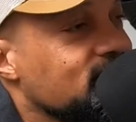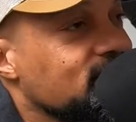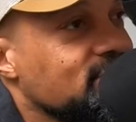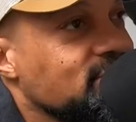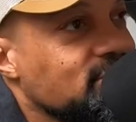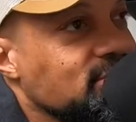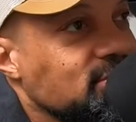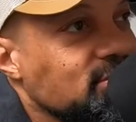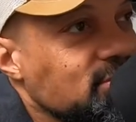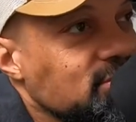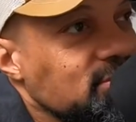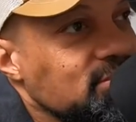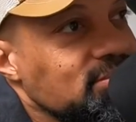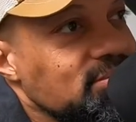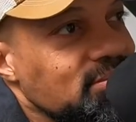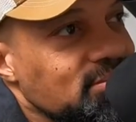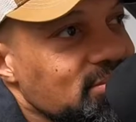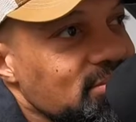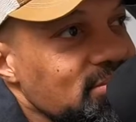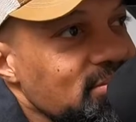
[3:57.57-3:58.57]
It, it
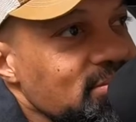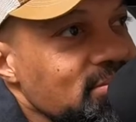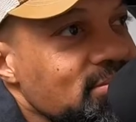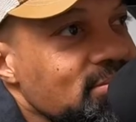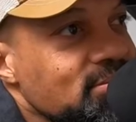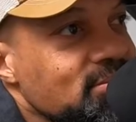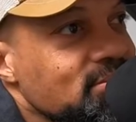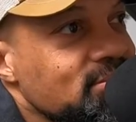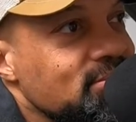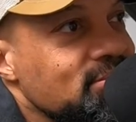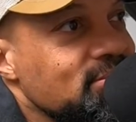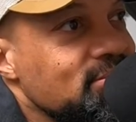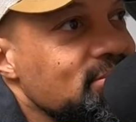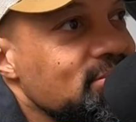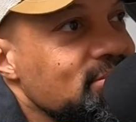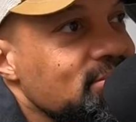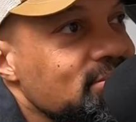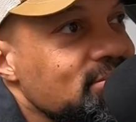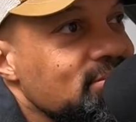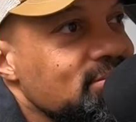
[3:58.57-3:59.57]
was a night. It was a cool
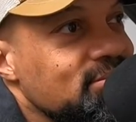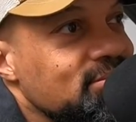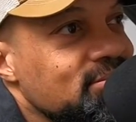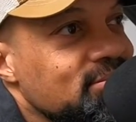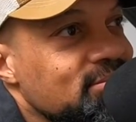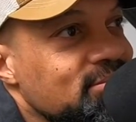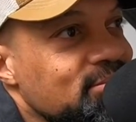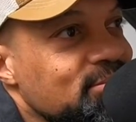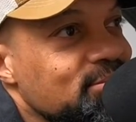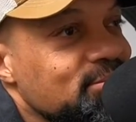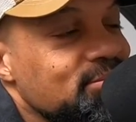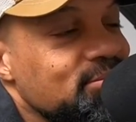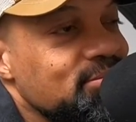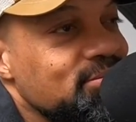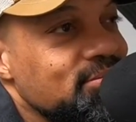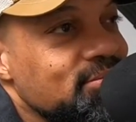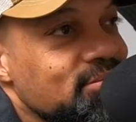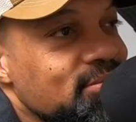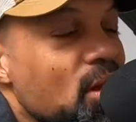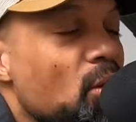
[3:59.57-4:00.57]
version. It was a
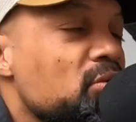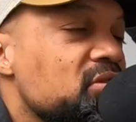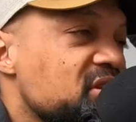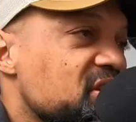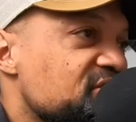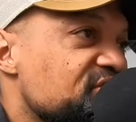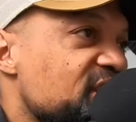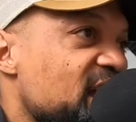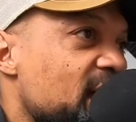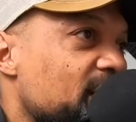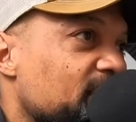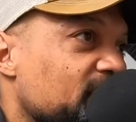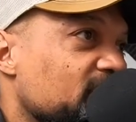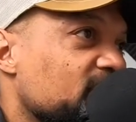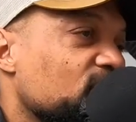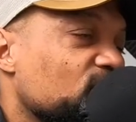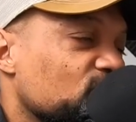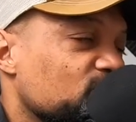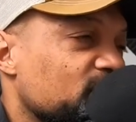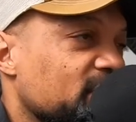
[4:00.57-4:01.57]
really chill. It was a jab. It was
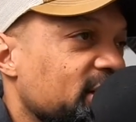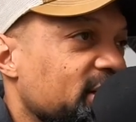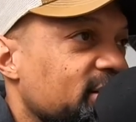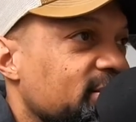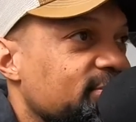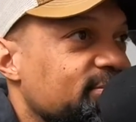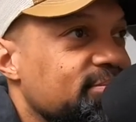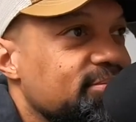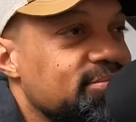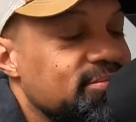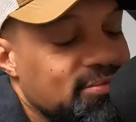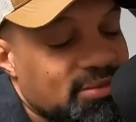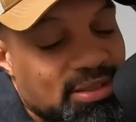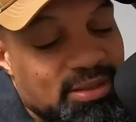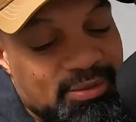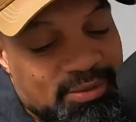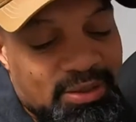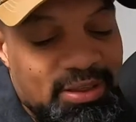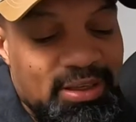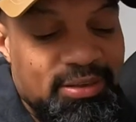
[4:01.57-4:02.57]
a Coldplay. Yeah, oh, okay.
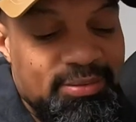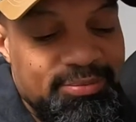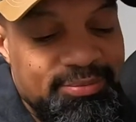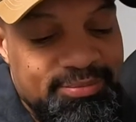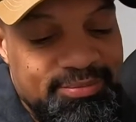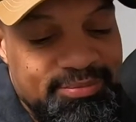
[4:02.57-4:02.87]
I know.